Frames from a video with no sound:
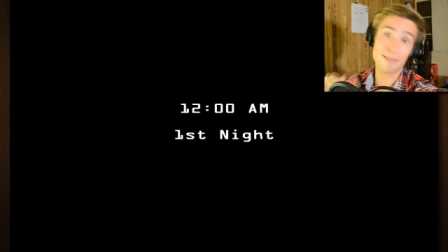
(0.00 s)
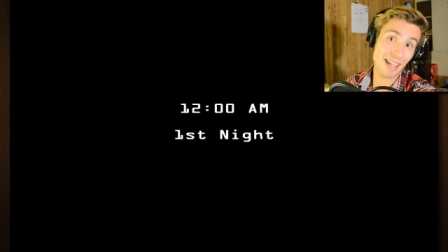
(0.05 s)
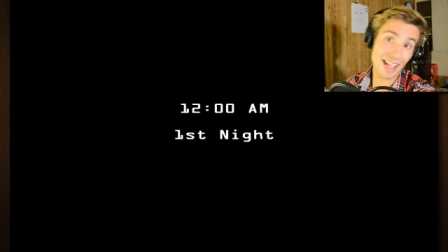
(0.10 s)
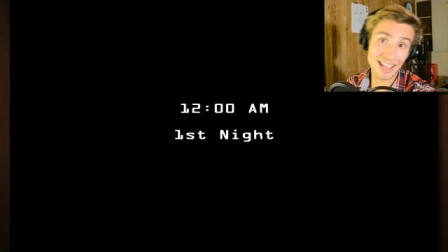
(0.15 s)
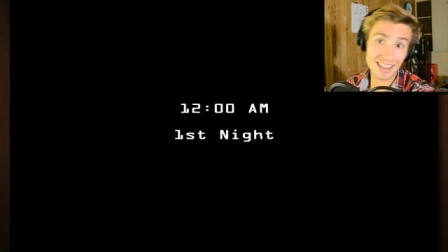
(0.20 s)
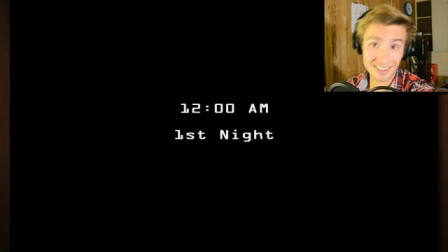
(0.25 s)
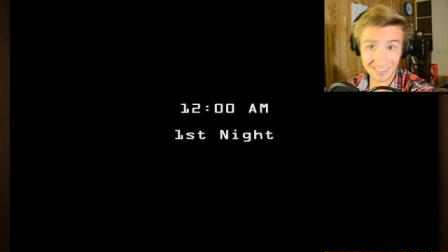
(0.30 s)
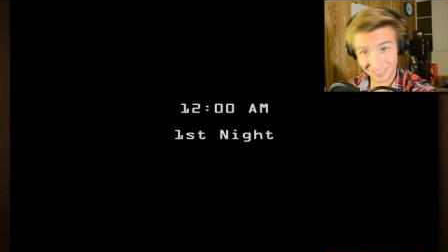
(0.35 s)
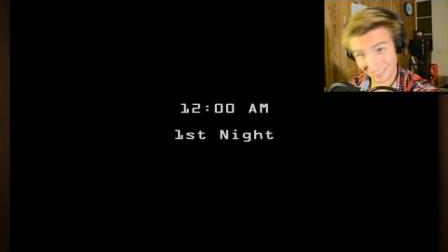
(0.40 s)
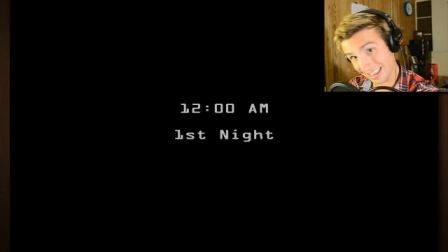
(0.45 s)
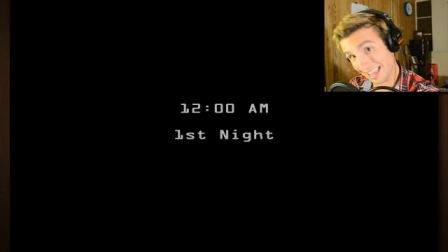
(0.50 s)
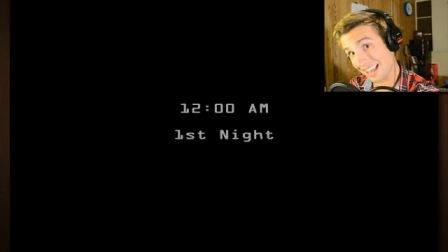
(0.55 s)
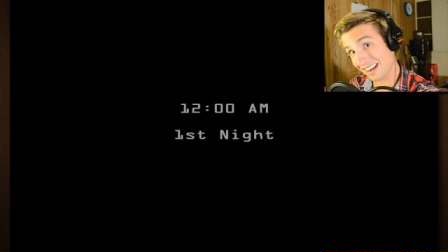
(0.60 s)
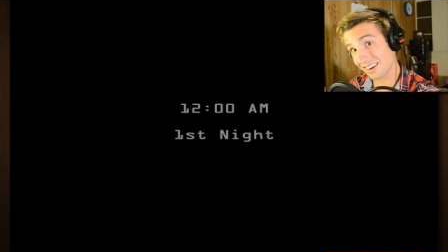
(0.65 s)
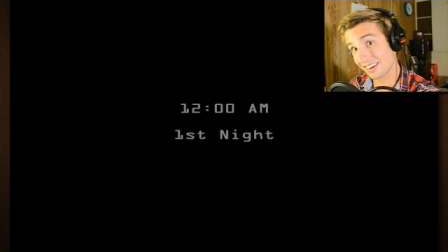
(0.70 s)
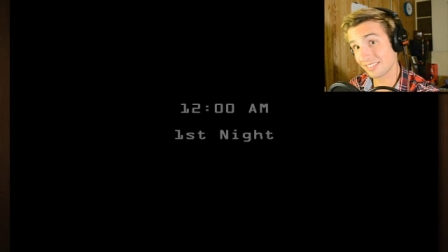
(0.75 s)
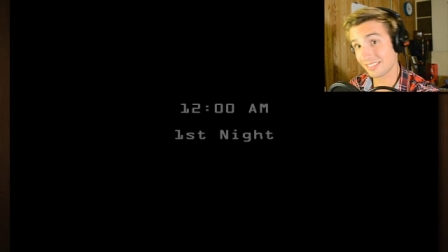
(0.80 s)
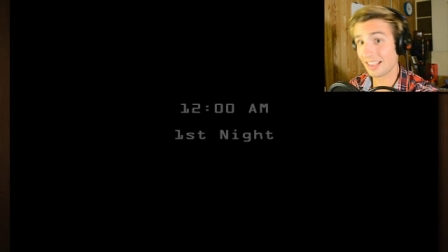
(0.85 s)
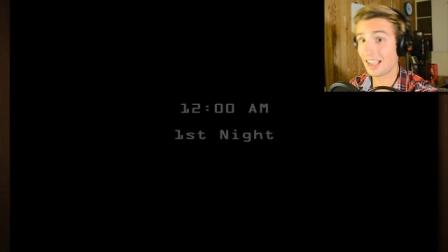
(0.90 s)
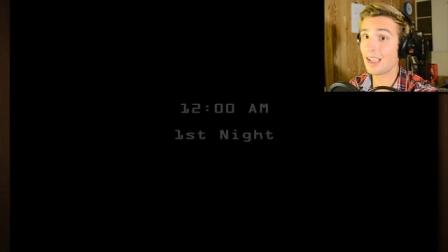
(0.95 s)
And it's
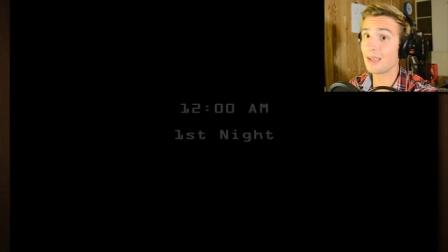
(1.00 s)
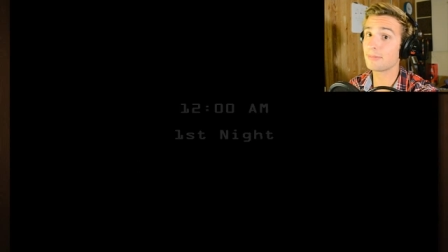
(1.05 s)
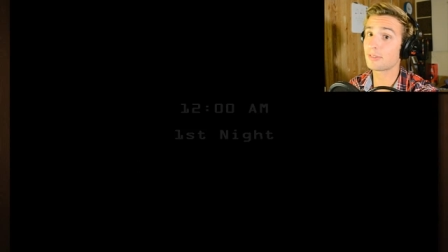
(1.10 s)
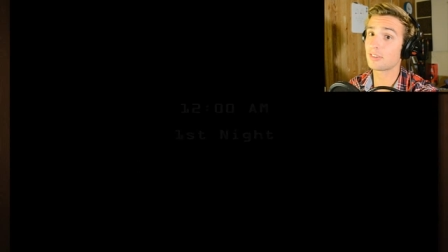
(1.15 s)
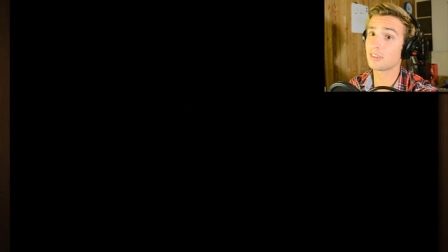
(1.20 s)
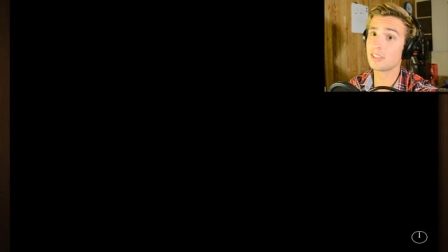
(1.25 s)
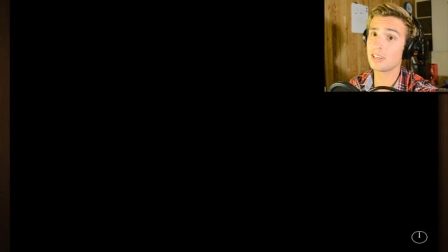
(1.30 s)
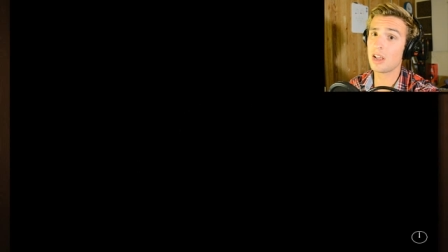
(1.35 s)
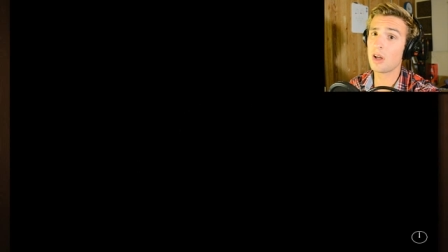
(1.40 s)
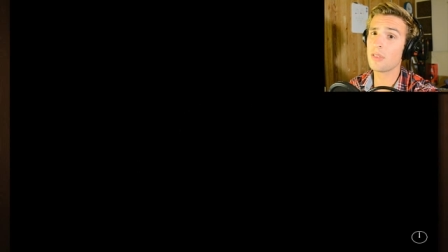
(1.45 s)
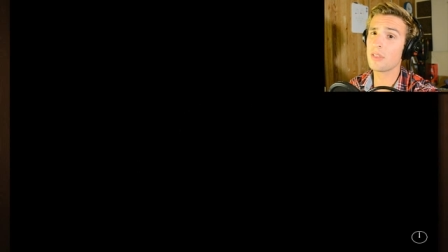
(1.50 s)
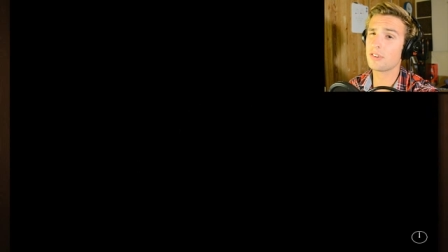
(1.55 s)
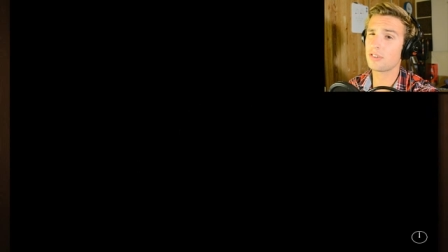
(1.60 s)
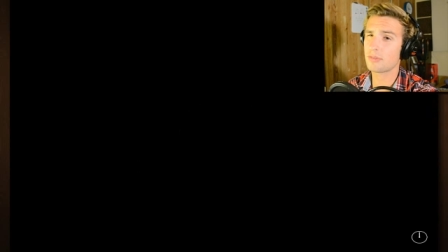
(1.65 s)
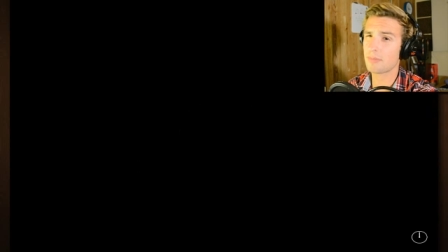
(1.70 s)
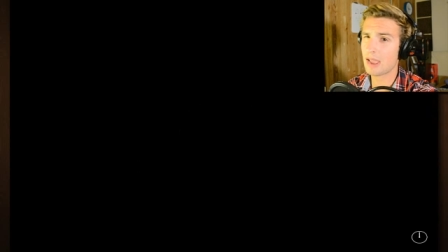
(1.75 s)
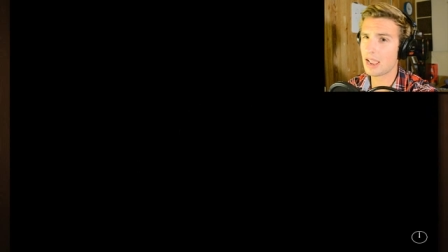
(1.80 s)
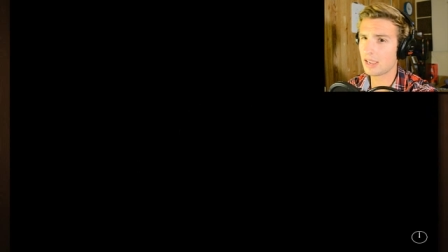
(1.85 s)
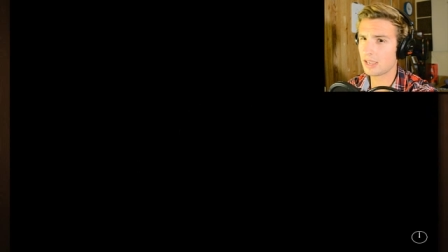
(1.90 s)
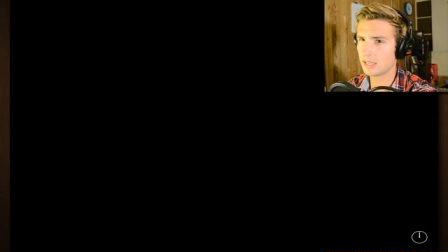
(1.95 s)
later in time, so you know that
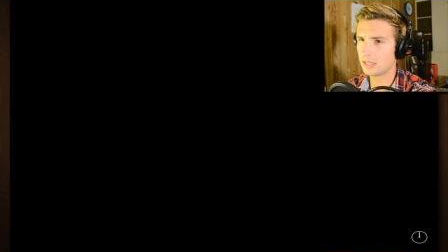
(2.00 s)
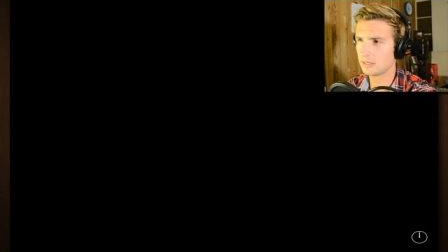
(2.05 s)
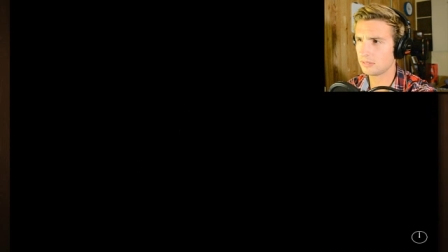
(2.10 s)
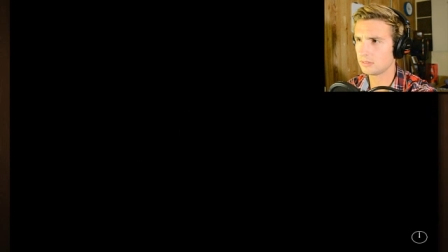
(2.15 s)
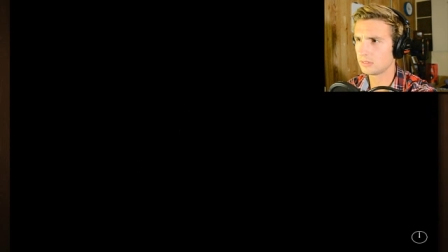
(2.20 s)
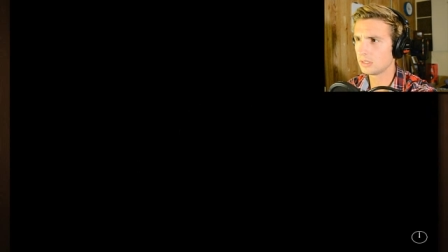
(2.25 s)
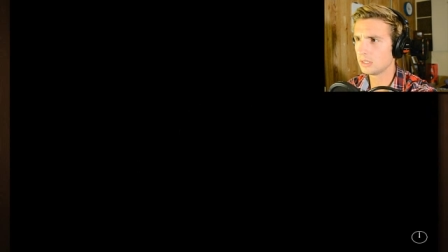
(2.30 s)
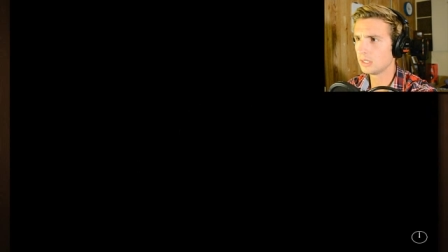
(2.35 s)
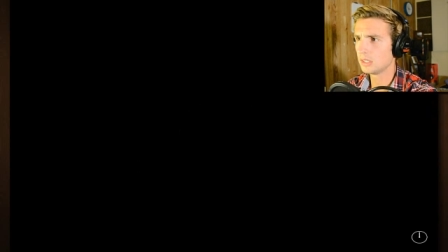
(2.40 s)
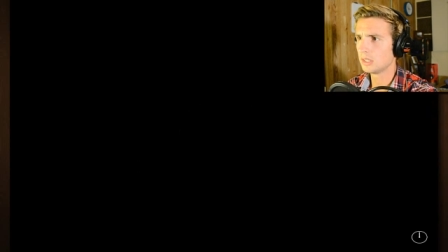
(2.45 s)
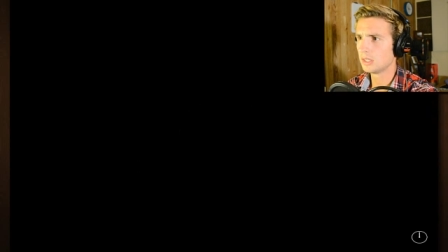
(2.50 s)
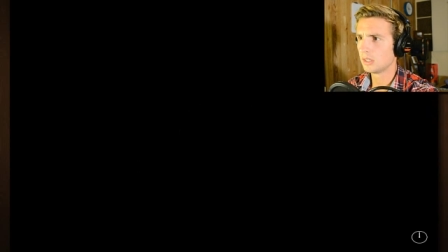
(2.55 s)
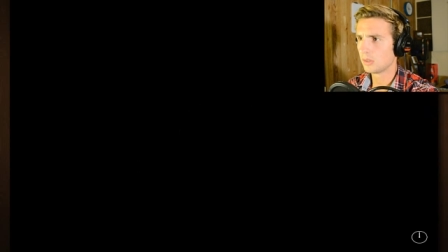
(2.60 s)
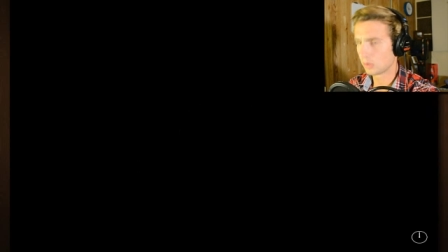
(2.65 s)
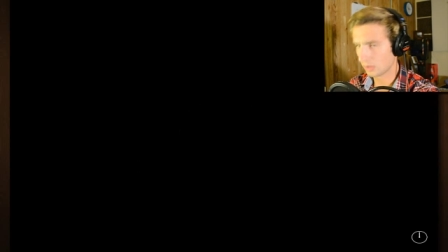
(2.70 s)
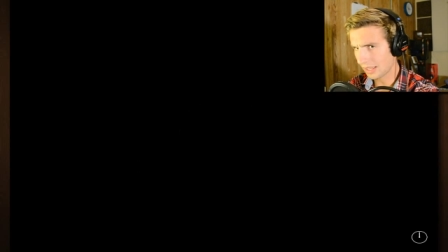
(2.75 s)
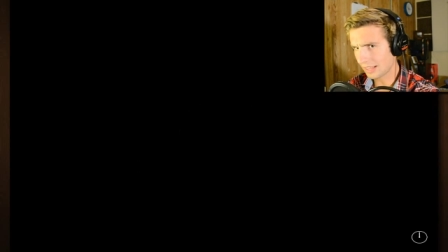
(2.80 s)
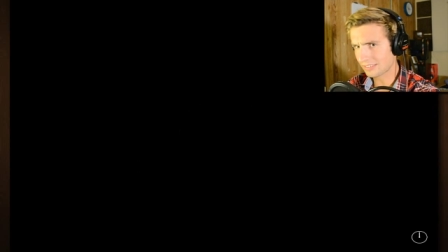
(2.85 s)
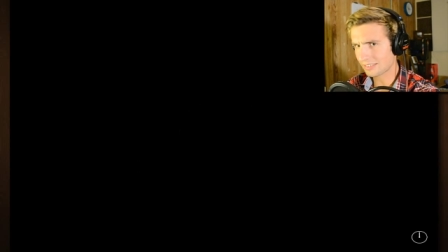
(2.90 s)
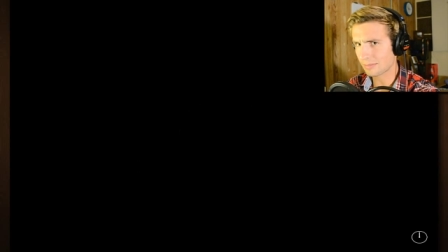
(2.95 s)
you're making
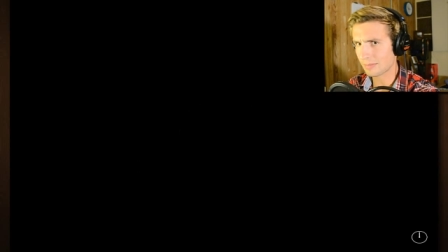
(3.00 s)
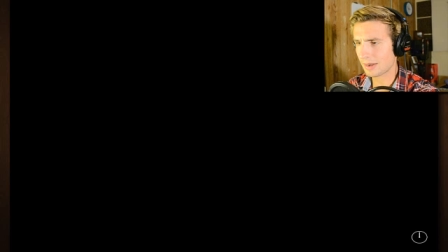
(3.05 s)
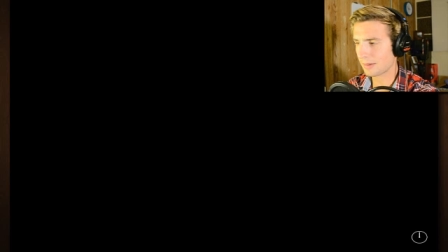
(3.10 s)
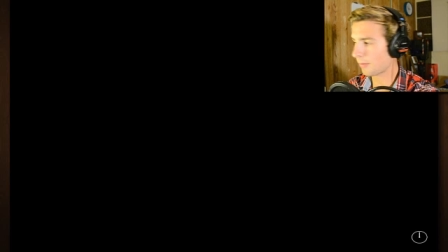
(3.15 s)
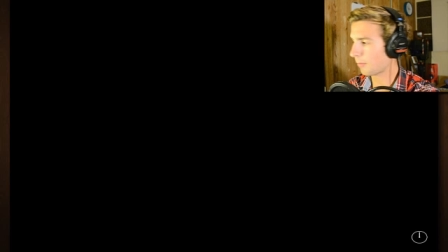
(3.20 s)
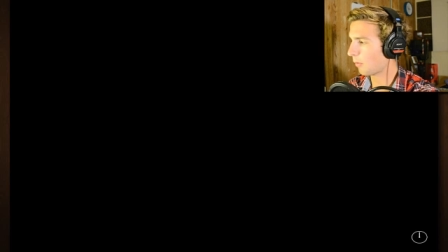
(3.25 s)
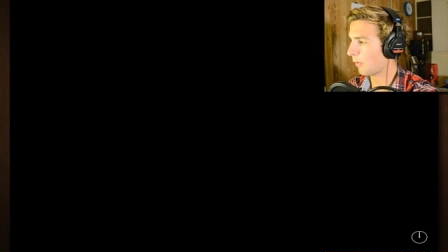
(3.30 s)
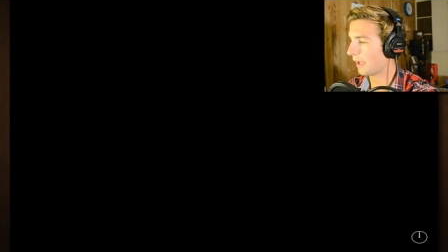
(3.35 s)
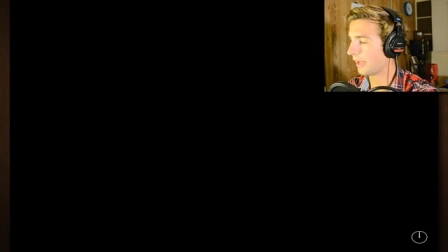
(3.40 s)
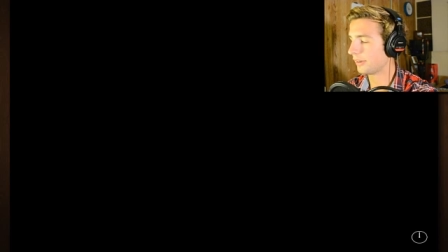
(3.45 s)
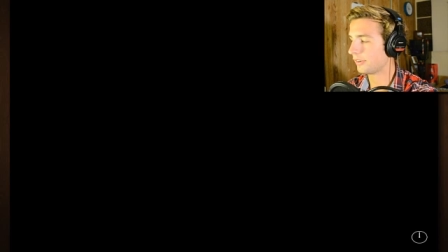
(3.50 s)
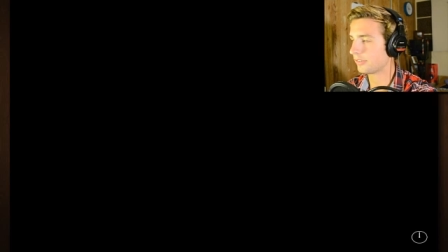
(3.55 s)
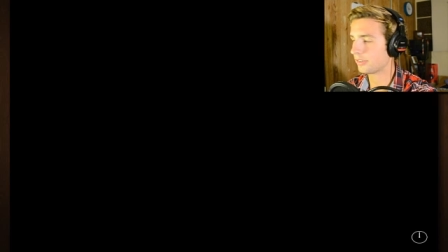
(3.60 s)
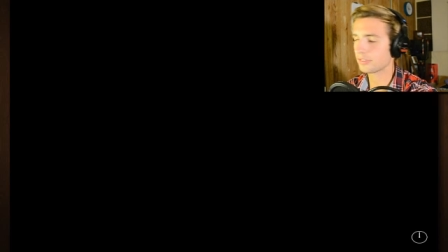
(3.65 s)
less than minimum wage.